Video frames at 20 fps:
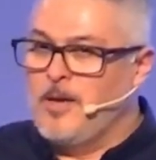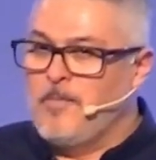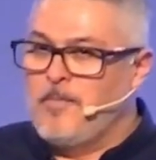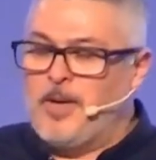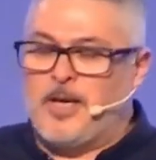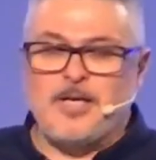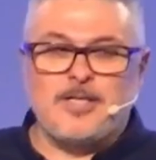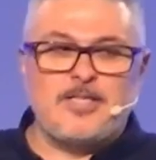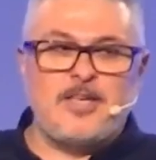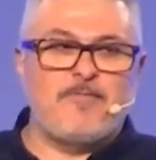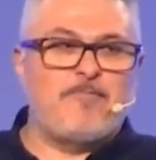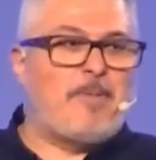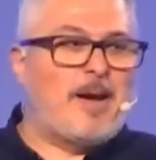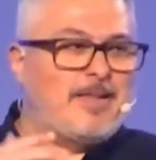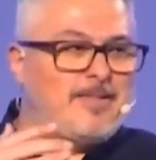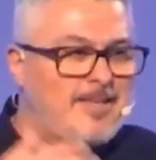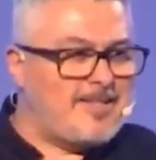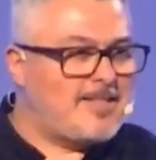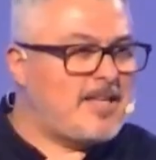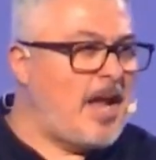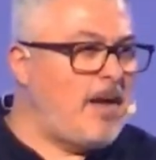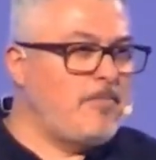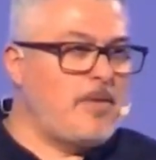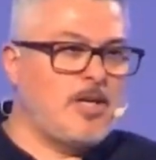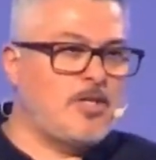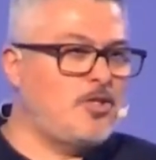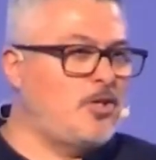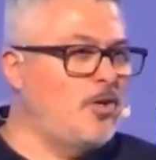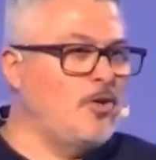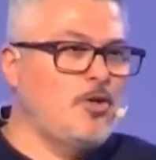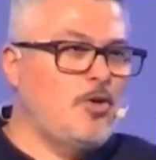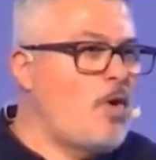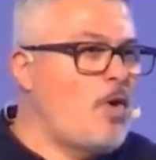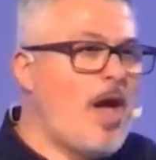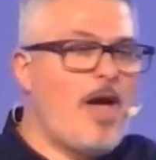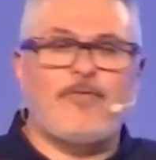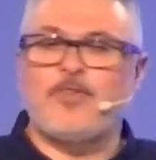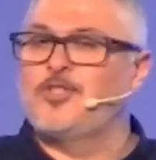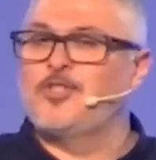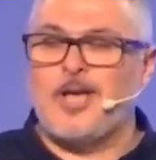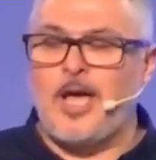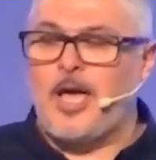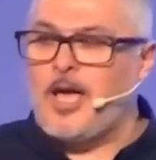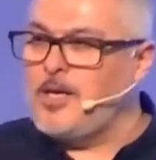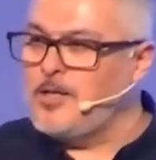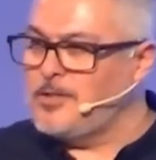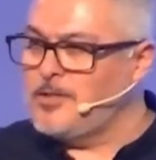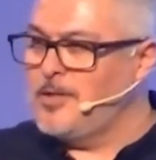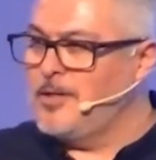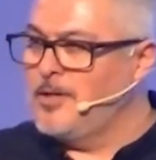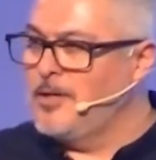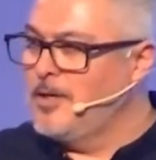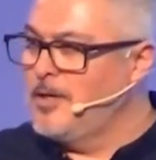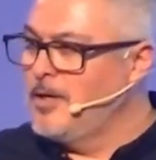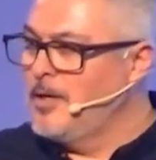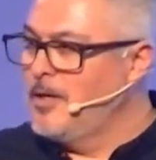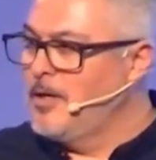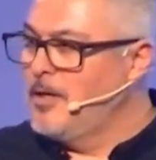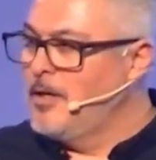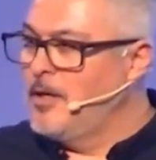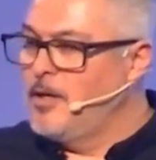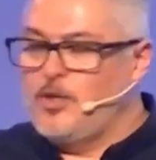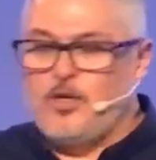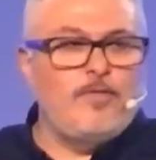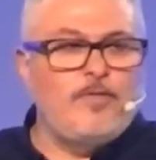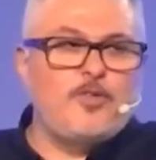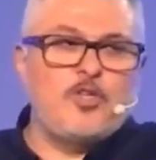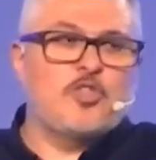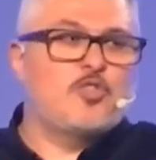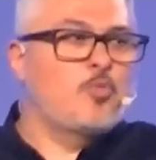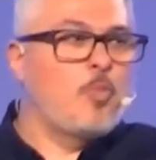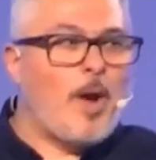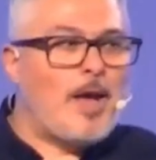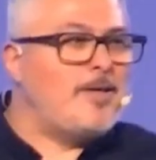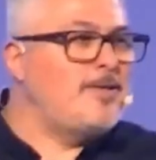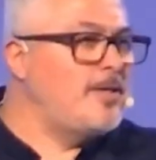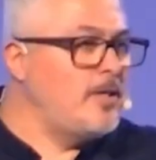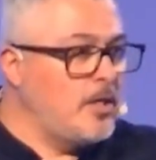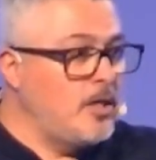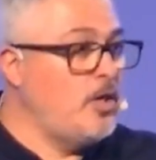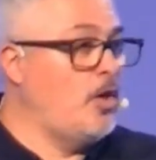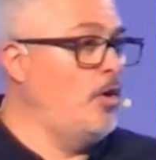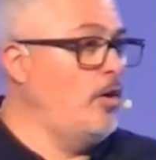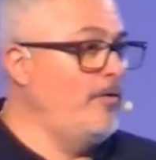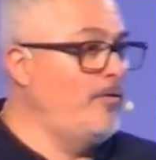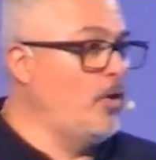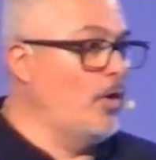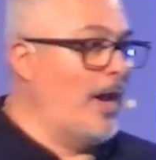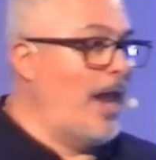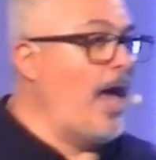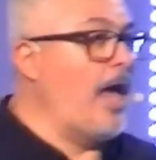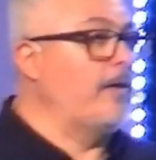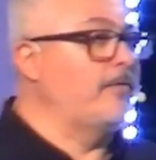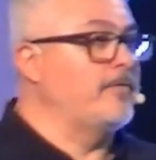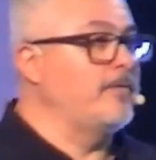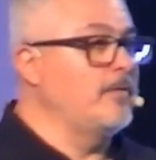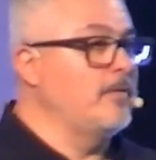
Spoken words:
Because if by this time next year you haven't changed, you've just wasted a year of your life.